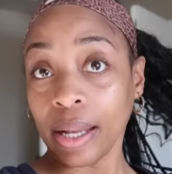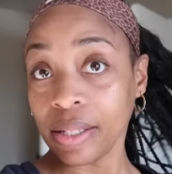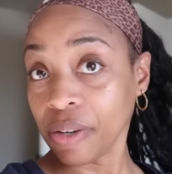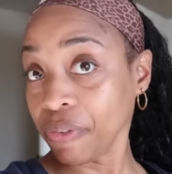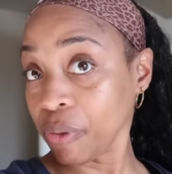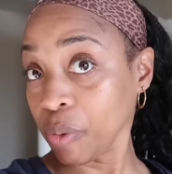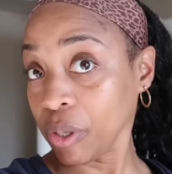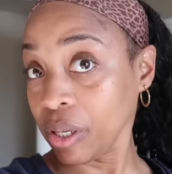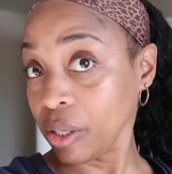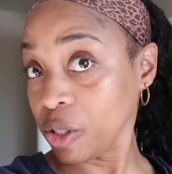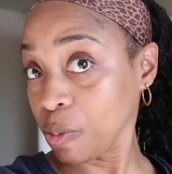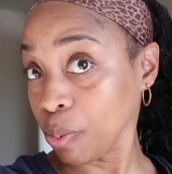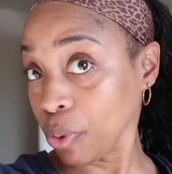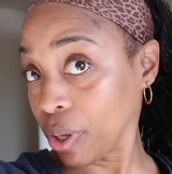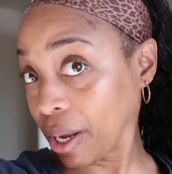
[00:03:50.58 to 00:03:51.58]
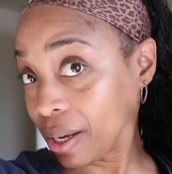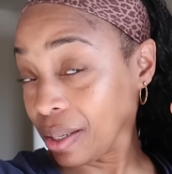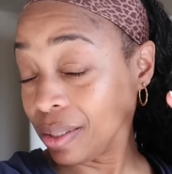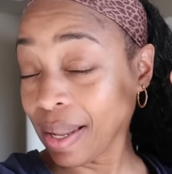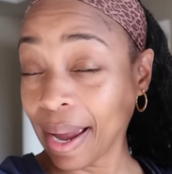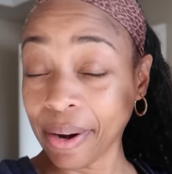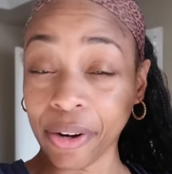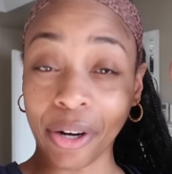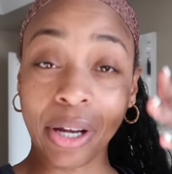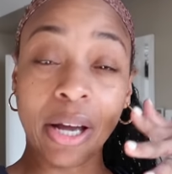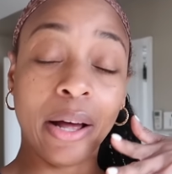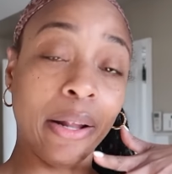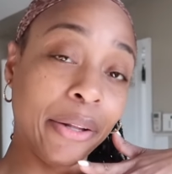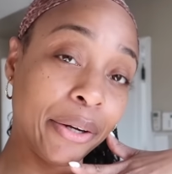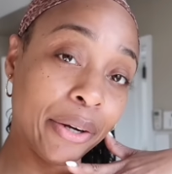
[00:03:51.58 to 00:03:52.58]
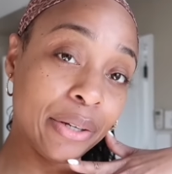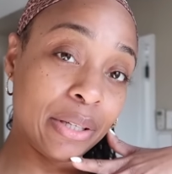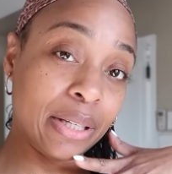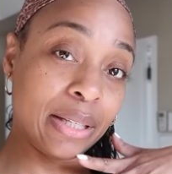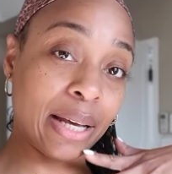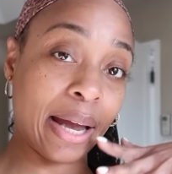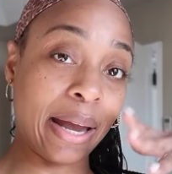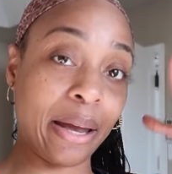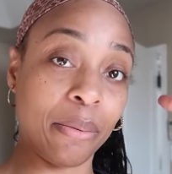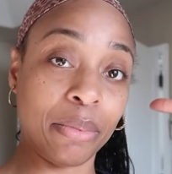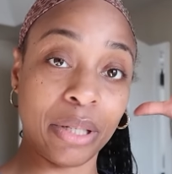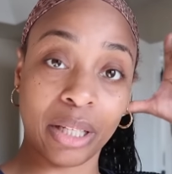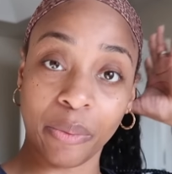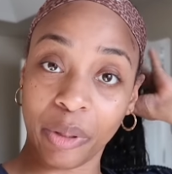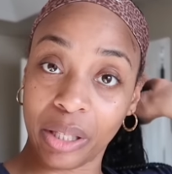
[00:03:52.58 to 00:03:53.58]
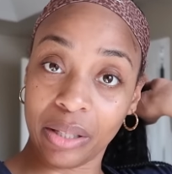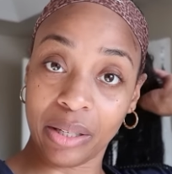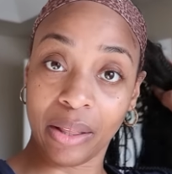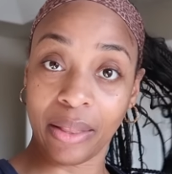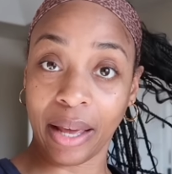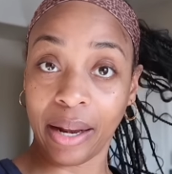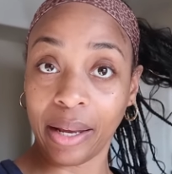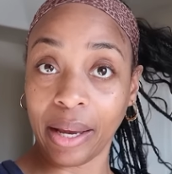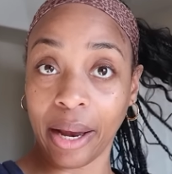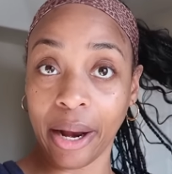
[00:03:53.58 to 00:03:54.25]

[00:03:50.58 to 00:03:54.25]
I definitely wanna explore like a lighter color since I am dealing with the synthetic